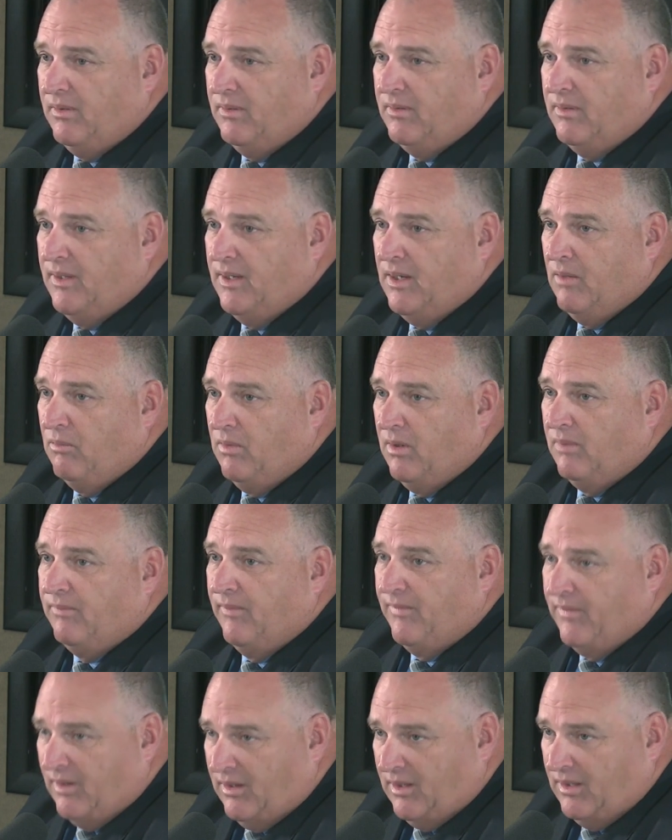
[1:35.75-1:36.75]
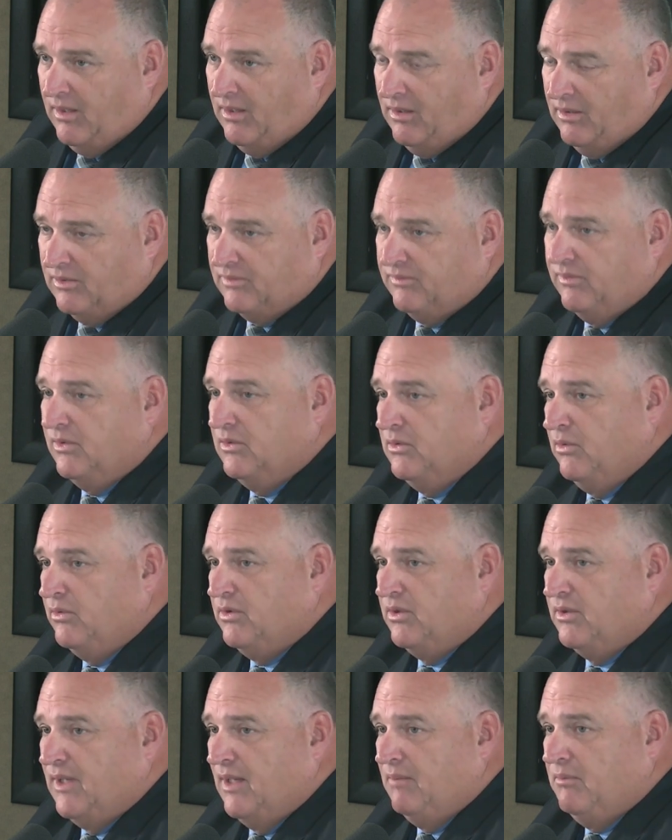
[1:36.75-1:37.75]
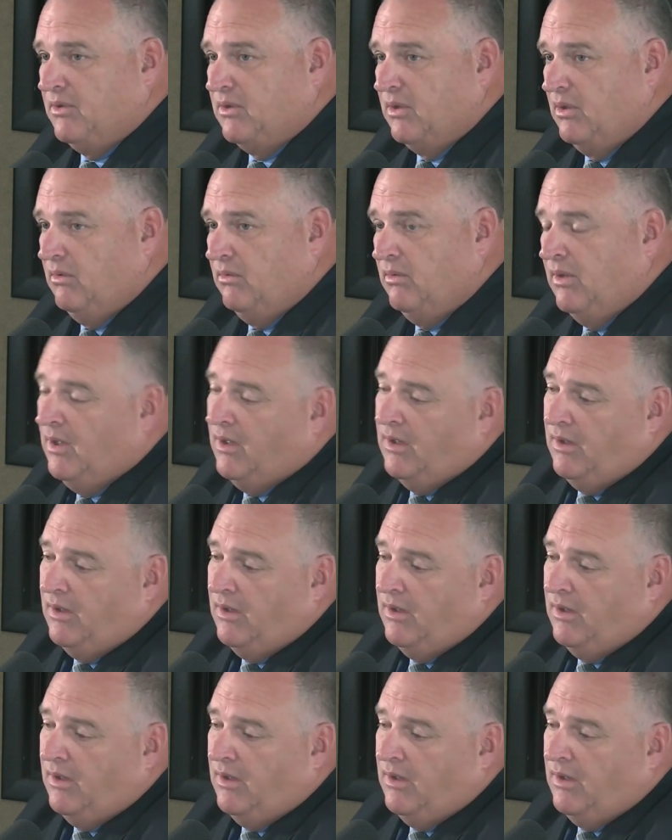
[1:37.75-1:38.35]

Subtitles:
And I worked for 30 years for the Georgia State Patrol.